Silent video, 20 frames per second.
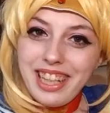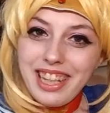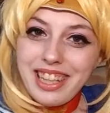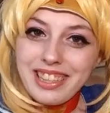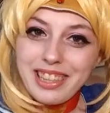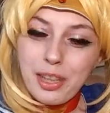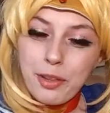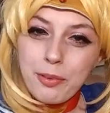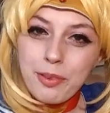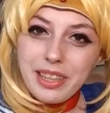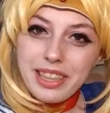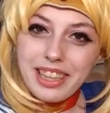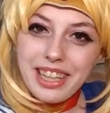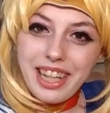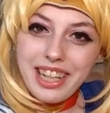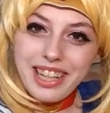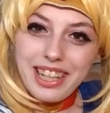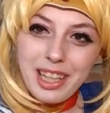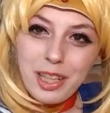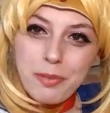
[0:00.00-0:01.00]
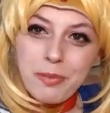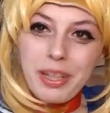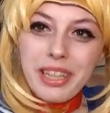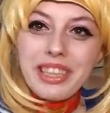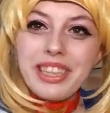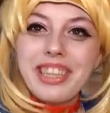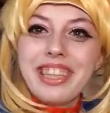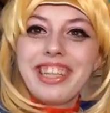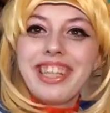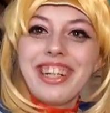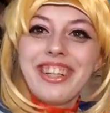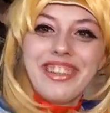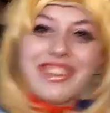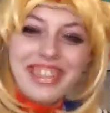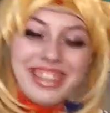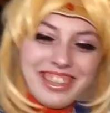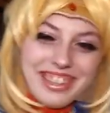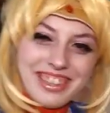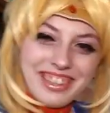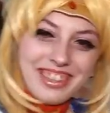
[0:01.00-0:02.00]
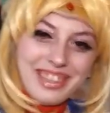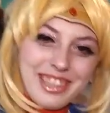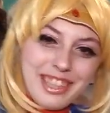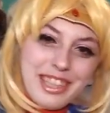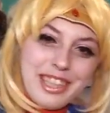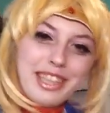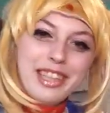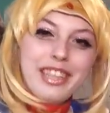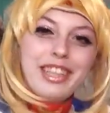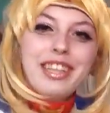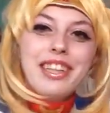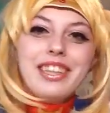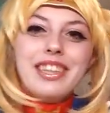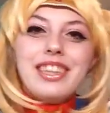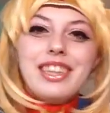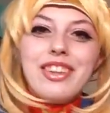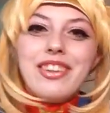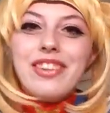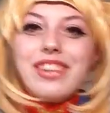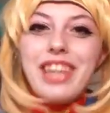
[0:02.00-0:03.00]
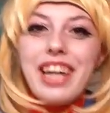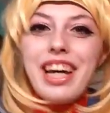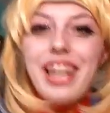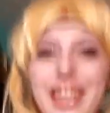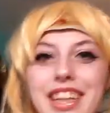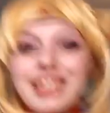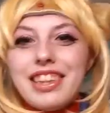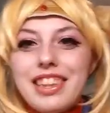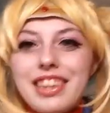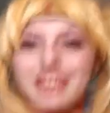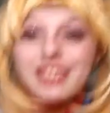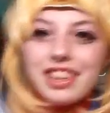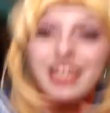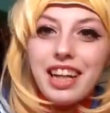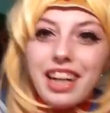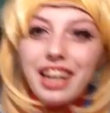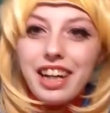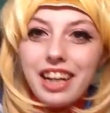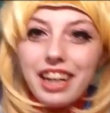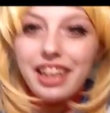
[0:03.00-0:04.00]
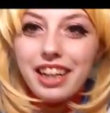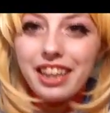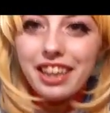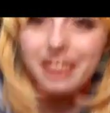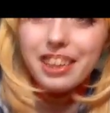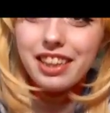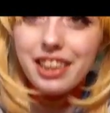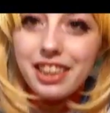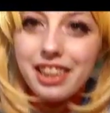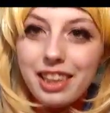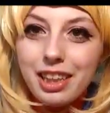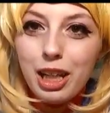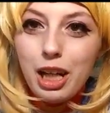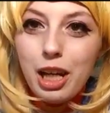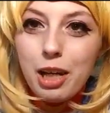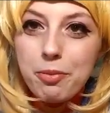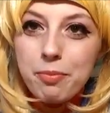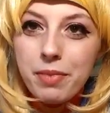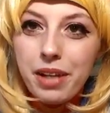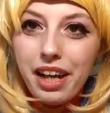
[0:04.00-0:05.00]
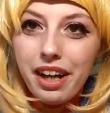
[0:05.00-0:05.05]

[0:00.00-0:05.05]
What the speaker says: is it worth that animation though? So yes, I am